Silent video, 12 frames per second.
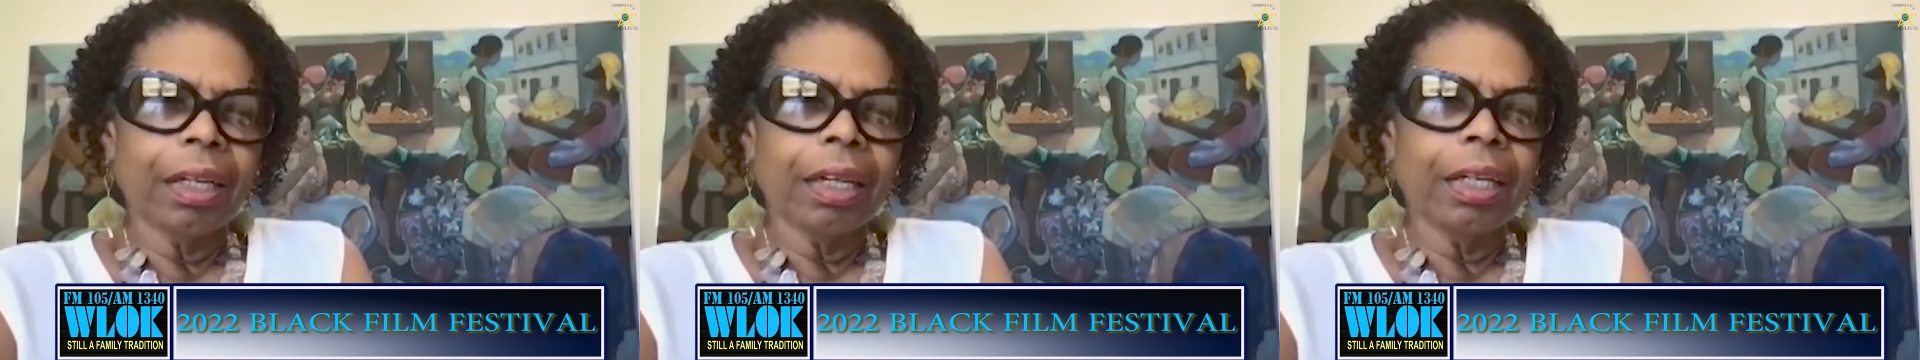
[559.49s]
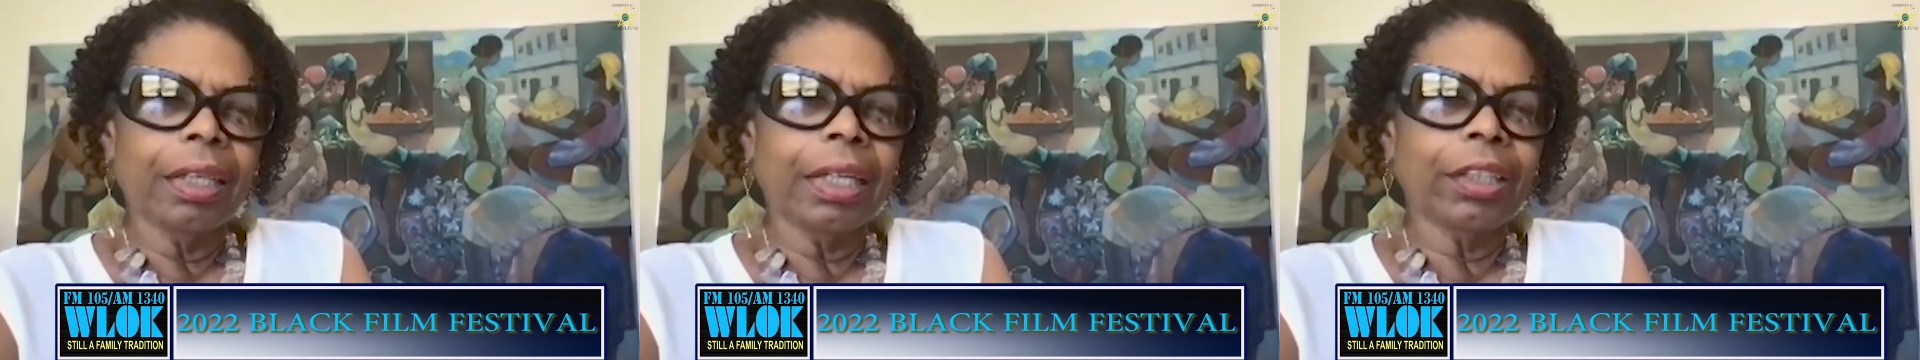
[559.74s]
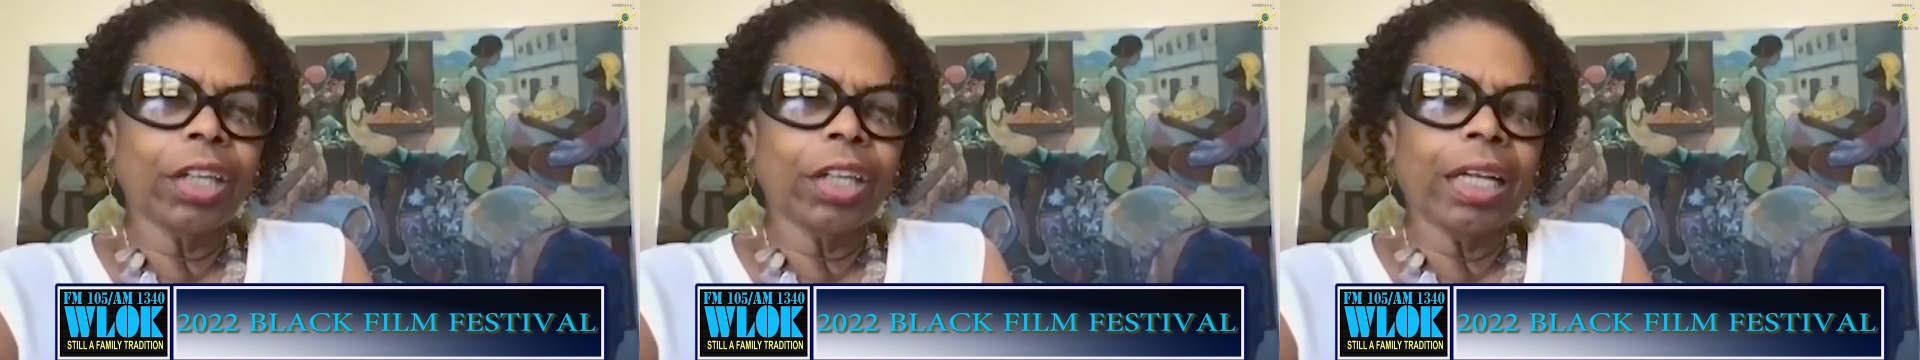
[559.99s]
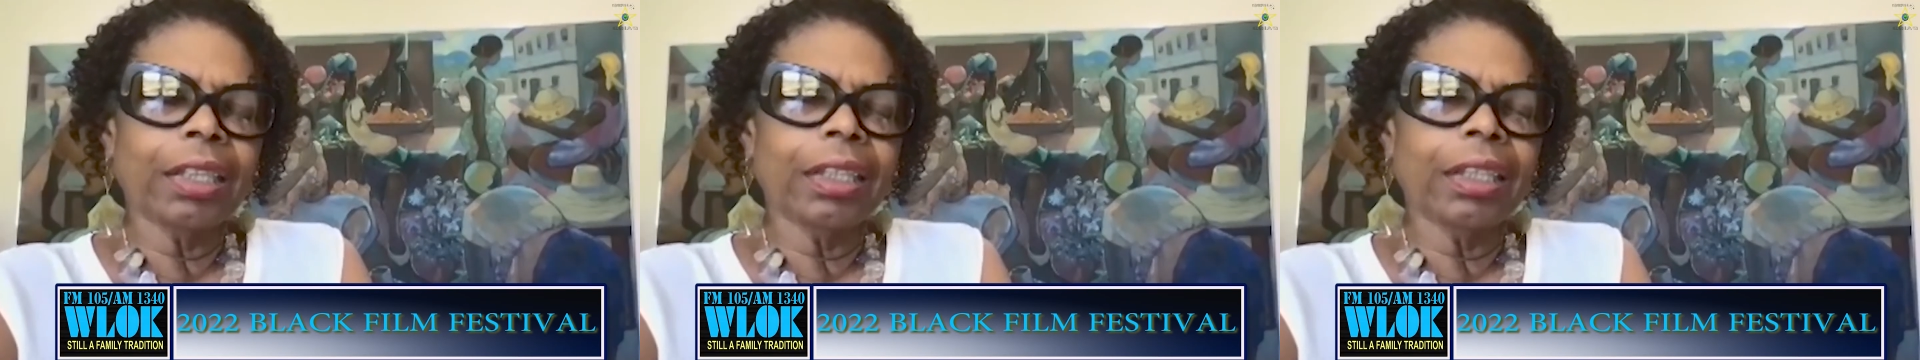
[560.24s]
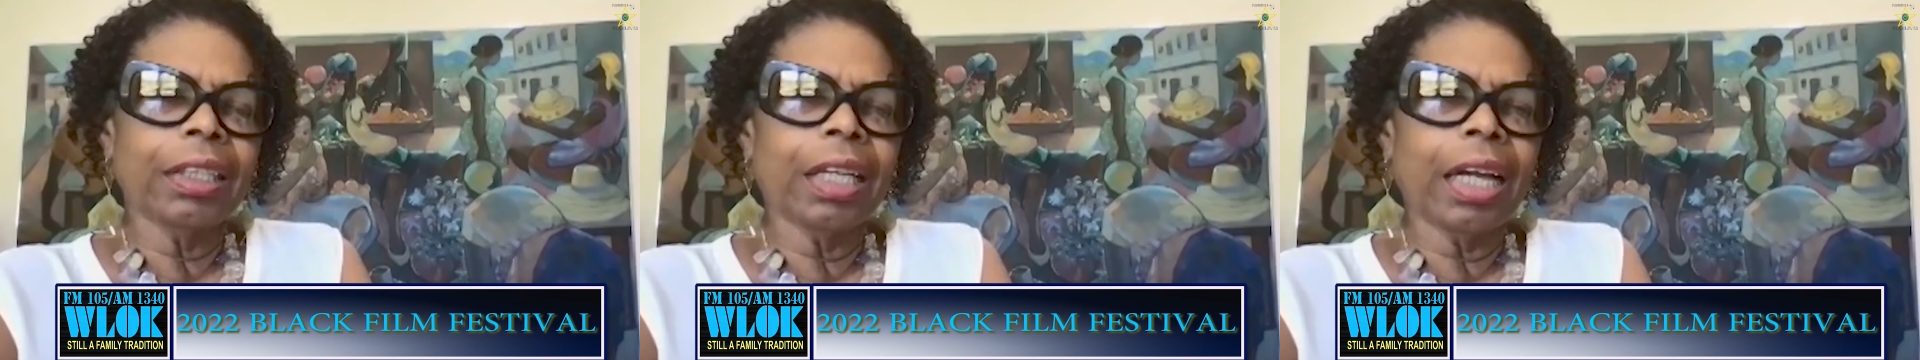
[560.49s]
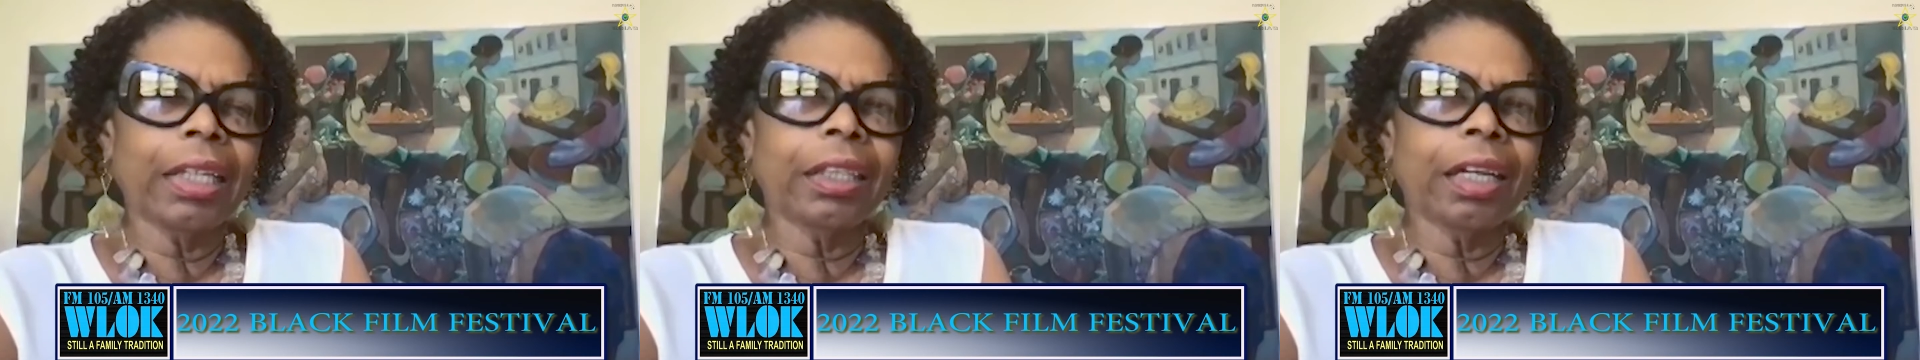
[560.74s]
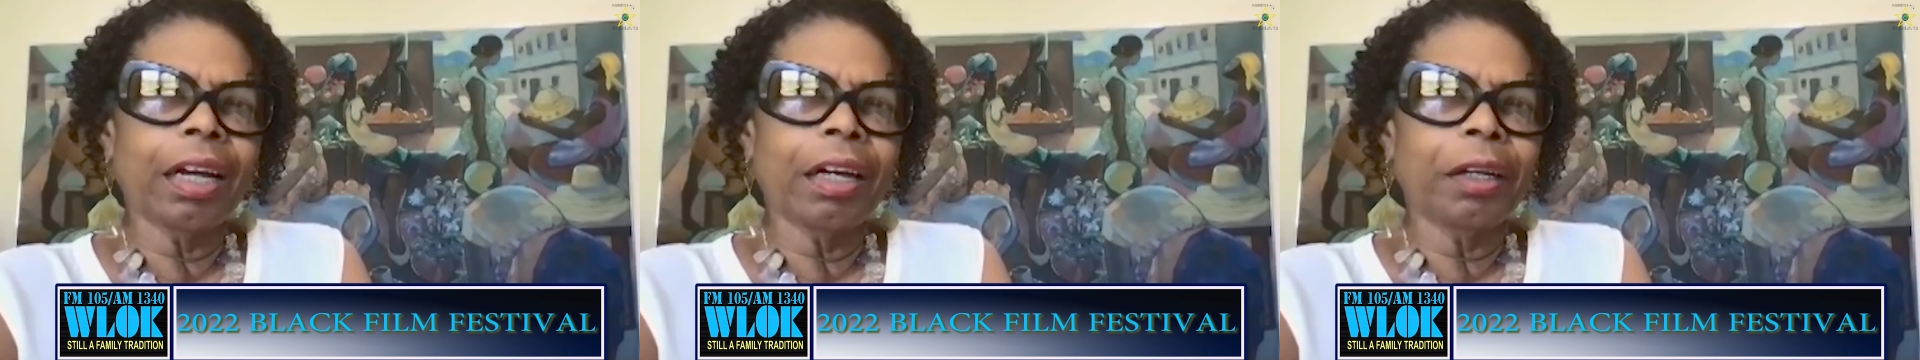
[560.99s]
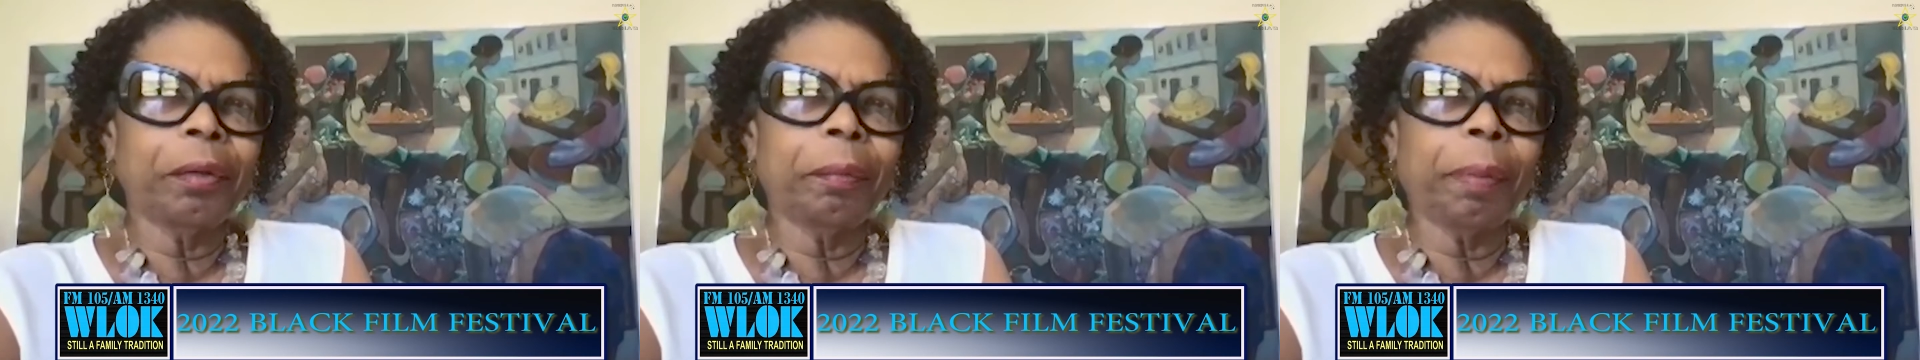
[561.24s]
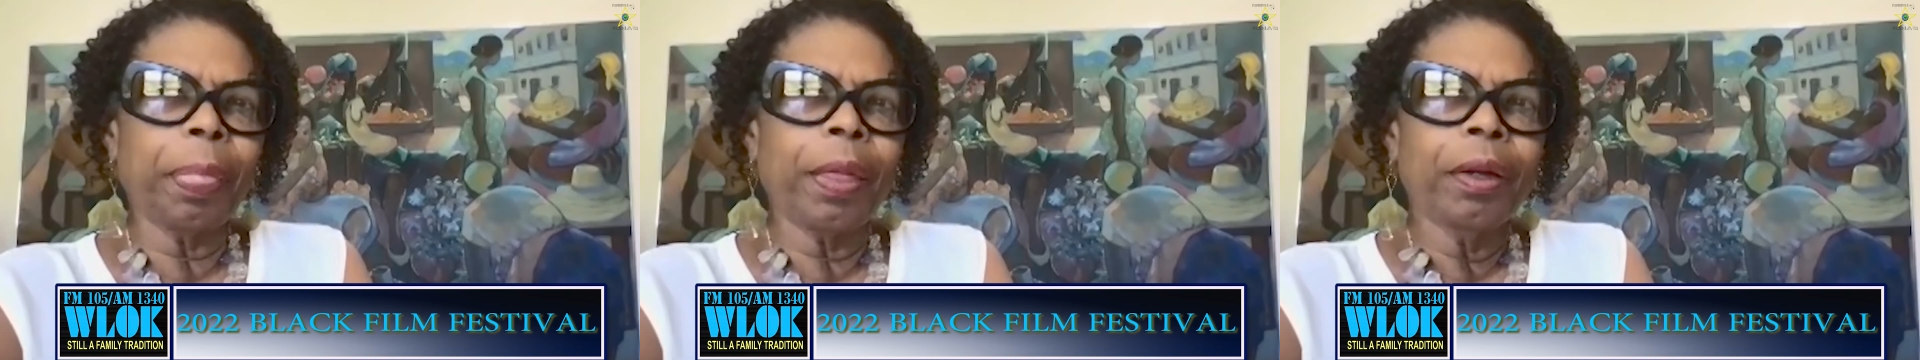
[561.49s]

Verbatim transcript: He liked jazz, and he liked um,